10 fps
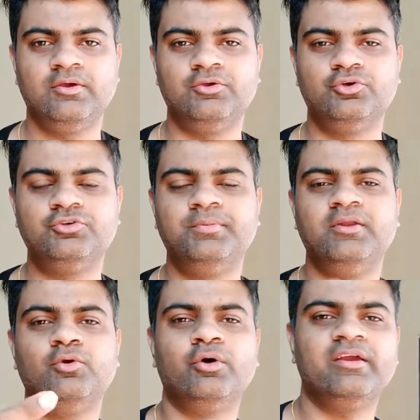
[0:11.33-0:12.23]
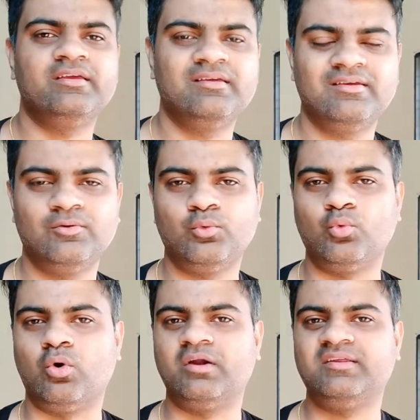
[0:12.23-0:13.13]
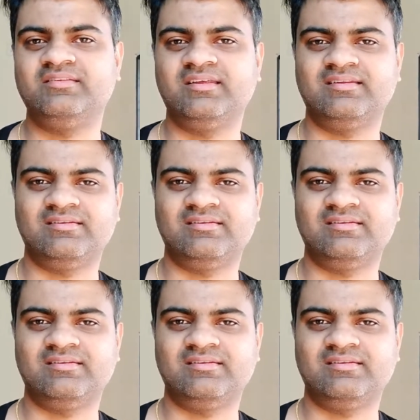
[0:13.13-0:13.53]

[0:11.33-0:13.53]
You should be knowing what is the